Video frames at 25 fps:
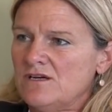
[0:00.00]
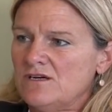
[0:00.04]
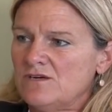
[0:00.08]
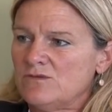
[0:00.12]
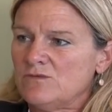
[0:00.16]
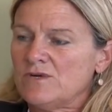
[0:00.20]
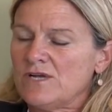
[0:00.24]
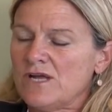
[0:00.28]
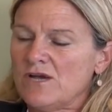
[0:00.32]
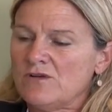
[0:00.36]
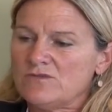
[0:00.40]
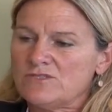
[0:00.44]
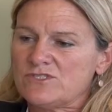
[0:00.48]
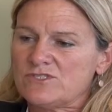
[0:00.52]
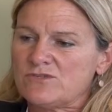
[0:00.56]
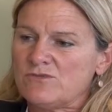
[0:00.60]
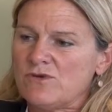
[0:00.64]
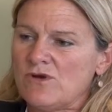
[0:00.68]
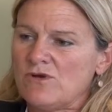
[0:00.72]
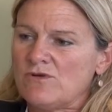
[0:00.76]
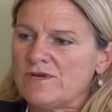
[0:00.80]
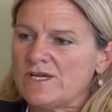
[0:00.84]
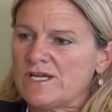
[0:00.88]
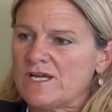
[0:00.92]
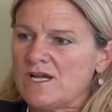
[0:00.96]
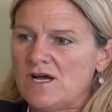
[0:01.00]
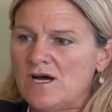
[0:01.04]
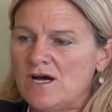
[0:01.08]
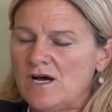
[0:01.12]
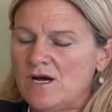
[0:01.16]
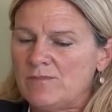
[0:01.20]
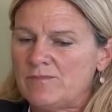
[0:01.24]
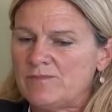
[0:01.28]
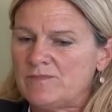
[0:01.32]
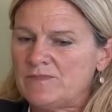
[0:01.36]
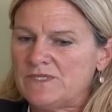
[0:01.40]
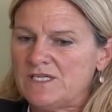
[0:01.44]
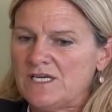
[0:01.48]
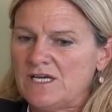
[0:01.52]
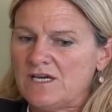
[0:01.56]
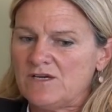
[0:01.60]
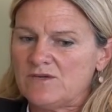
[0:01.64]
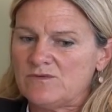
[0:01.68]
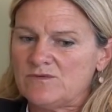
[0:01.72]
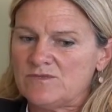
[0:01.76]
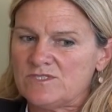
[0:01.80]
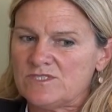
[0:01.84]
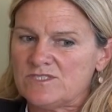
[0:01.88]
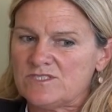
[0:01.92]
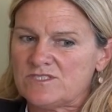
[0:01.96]
When I was growing up, I
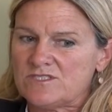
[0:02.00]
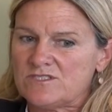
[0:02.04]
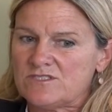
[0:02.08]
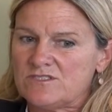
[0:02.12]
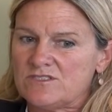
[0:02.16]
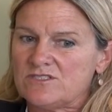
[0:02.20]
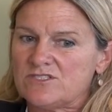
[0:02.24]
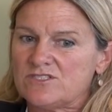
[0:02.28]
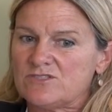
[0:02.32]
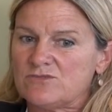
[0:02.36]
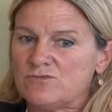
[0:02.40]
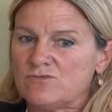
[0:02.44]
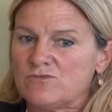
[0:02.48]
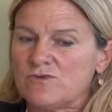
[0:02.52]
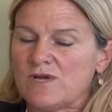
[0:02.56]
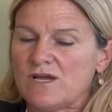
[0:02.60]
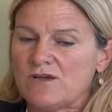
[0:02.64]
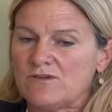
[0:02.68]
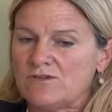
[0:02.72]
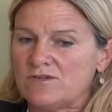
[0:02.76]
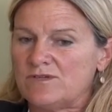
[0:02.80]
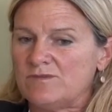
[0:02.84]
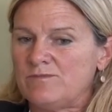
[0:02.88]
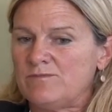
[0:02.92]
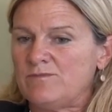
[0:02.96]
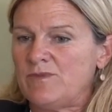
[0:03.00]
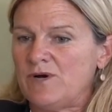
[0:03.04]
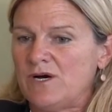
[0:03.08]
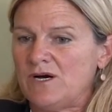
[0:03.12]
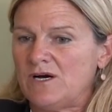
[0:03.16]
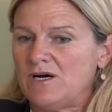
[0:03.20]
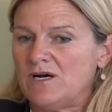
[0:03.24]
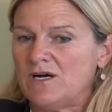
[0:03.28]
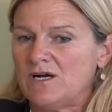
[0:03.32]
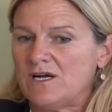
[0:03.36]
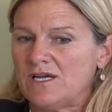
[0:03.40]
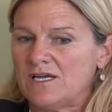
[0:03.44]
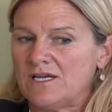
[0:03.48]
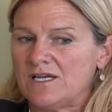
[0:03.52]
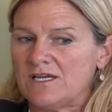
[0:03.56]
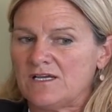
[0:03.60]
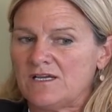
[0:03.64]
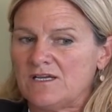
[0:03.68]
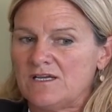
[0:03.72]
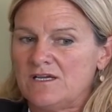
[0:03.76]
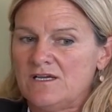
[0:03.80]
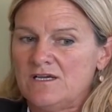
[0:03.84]
was surrounded by